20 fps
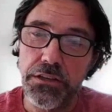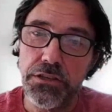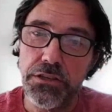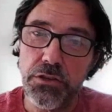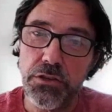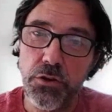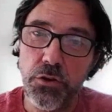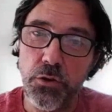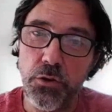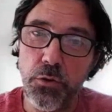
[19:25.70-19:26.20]

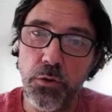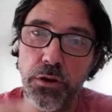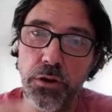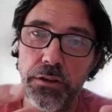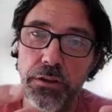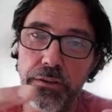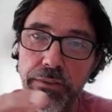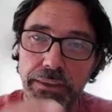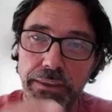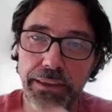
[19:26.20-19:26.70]
So
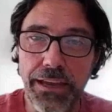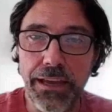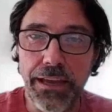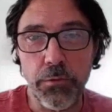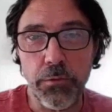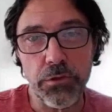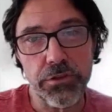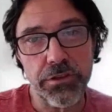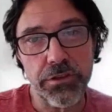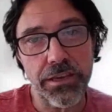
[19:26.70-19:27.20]
the
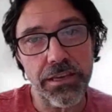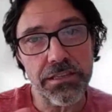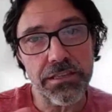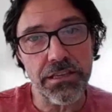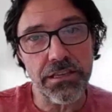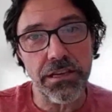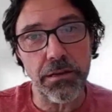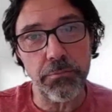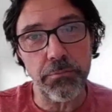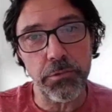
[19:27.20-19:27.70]
animal takes
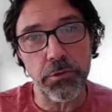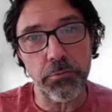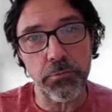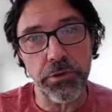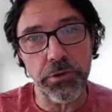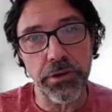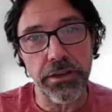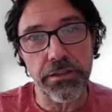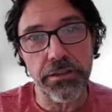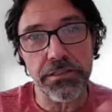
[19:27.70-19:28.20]
a couple of
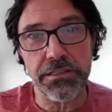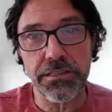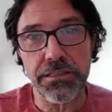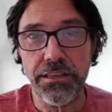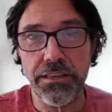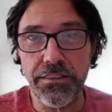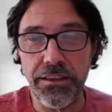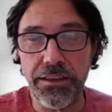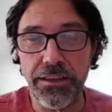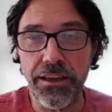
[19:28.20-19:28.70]
breaths,
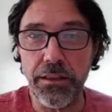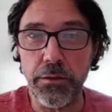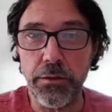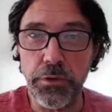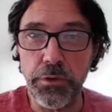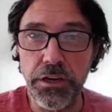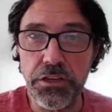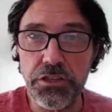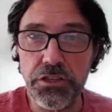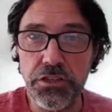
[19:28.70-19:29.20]
the
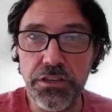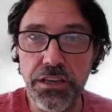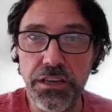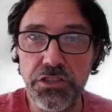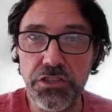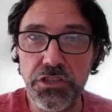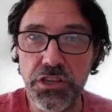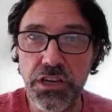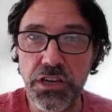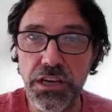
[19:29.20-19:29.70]
calibration
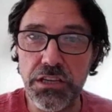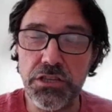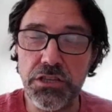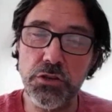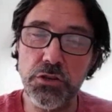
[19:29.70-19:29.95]
has changed.